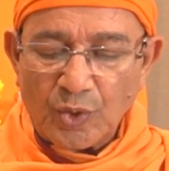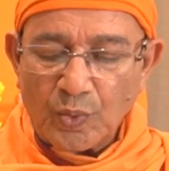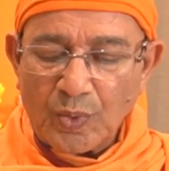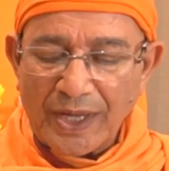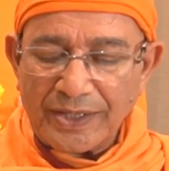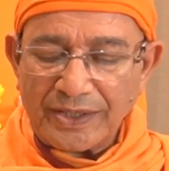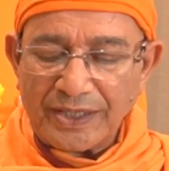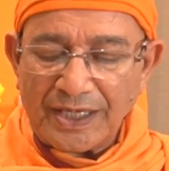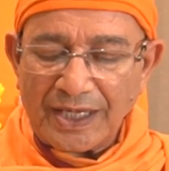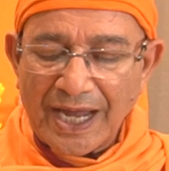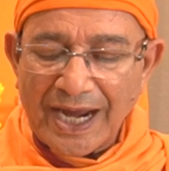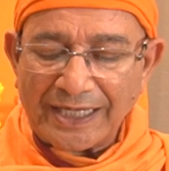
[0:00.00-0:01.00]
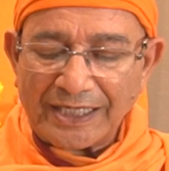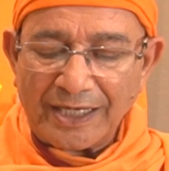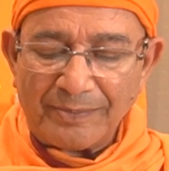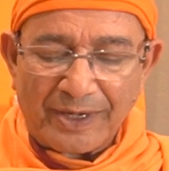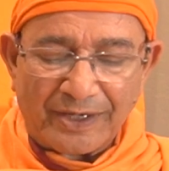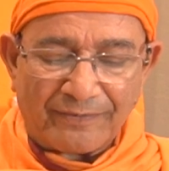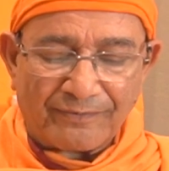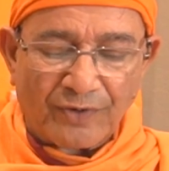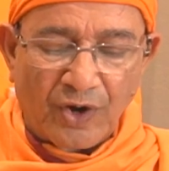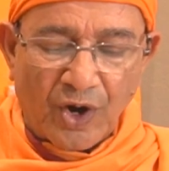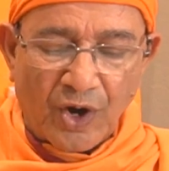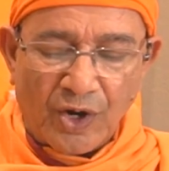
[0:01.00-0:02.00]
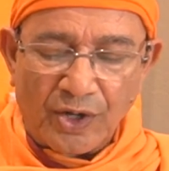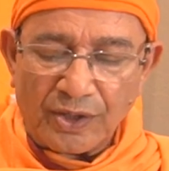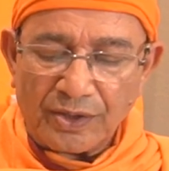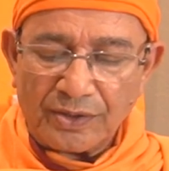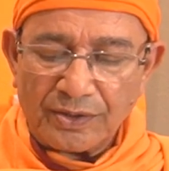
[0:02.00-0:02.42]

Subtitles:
when the attainment of God,